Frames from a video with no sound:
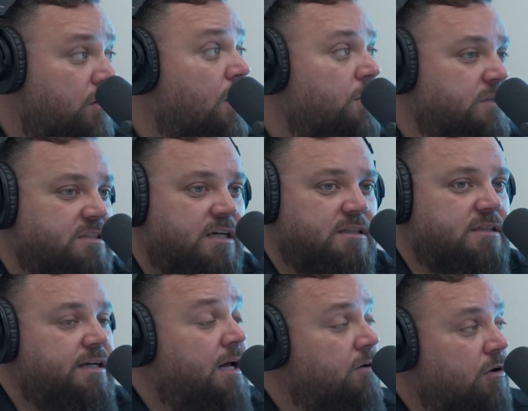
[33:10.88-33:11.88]
we're always
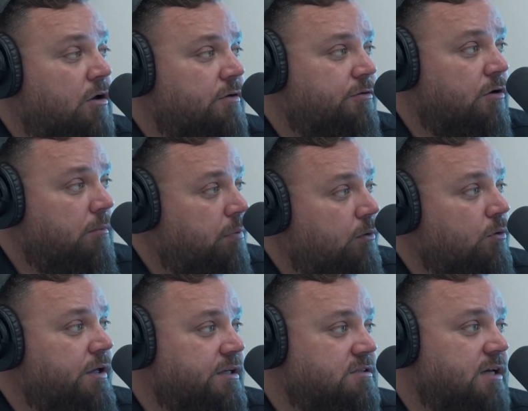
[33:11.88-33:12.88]
asking out, and all of our
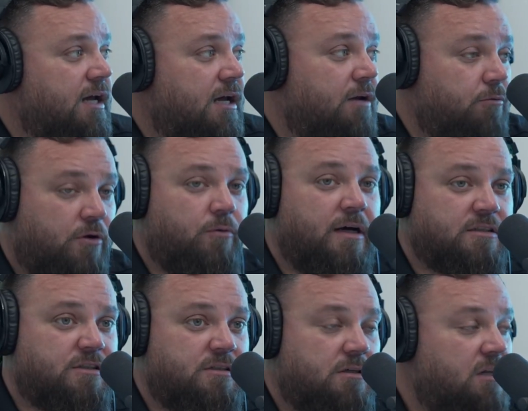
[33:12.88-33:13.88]
employees
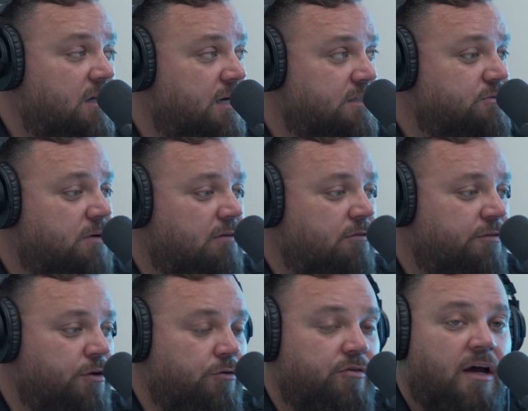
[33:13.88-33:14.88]
request clients write
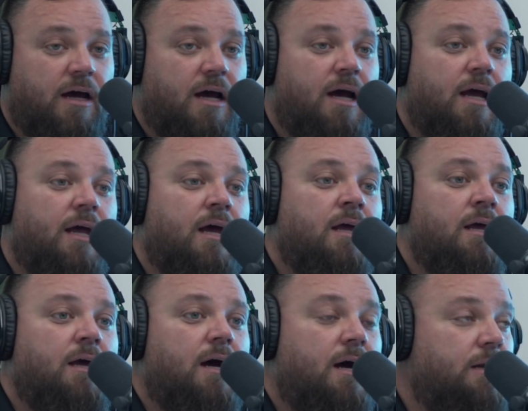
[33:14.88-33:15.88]
reviews. I
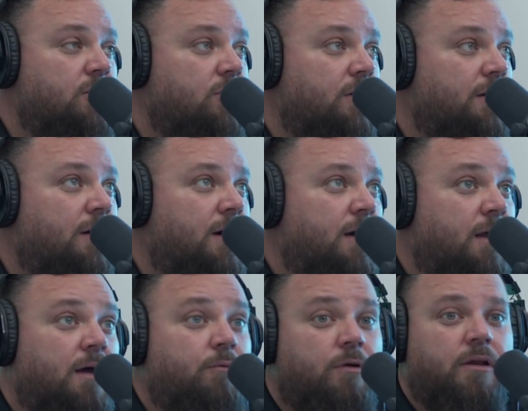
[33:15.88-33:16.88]

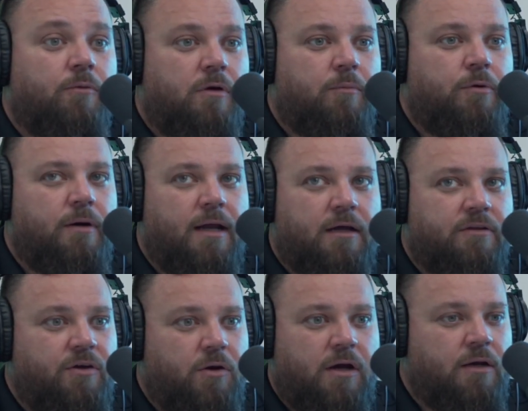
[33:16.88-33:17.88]
really want to put it out
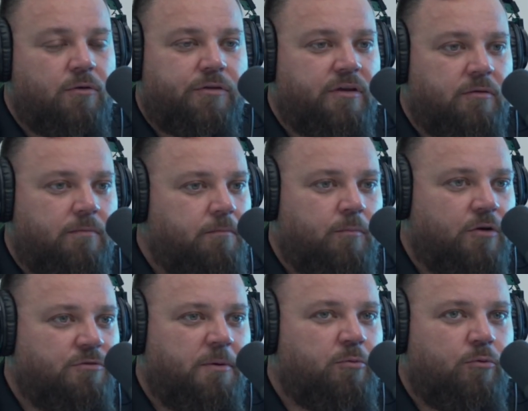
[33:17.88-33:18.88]
there. I don't think
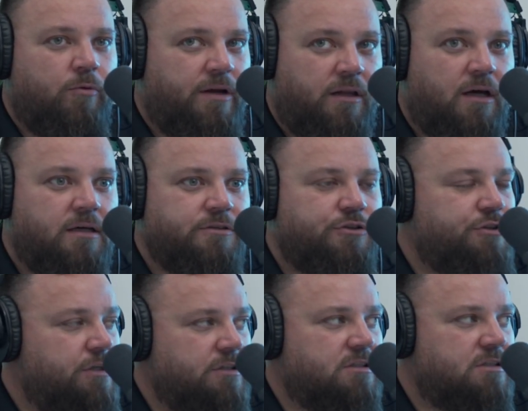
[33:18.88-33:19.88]
most people realize
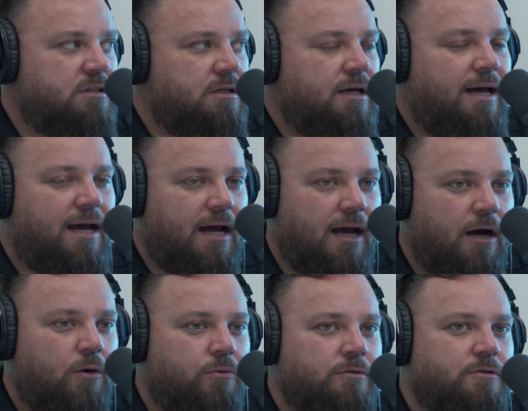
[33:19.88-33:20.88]
just
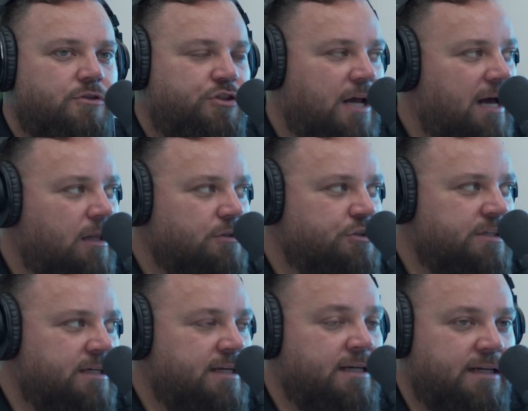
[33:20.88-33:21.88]
how
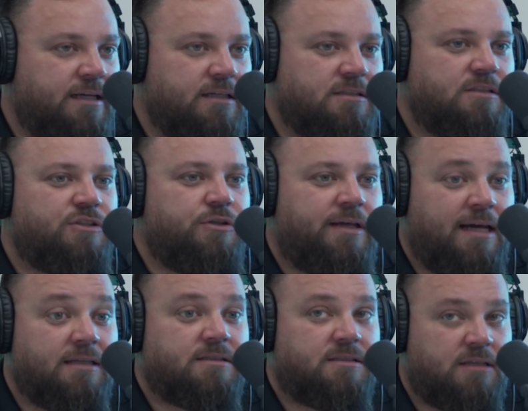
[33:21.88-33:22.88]
challenging it is to
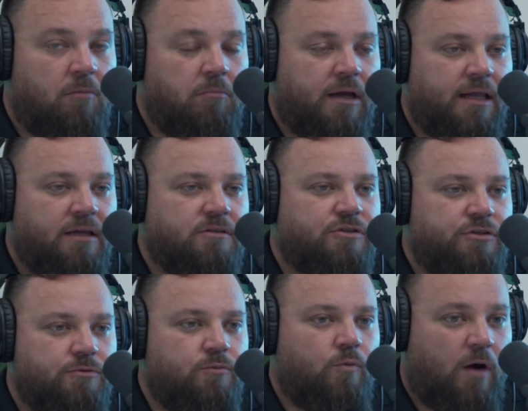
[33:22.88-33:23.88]
get somebody
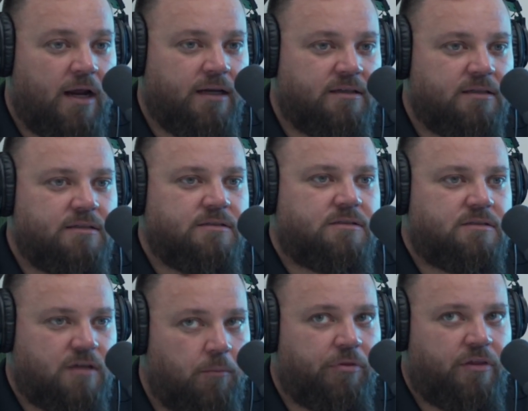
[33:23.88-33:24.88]
to write
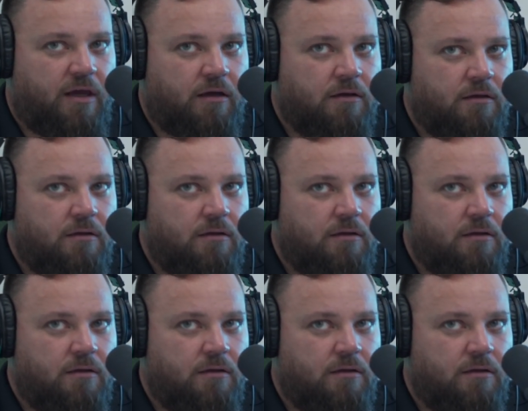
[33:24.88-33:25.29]
something.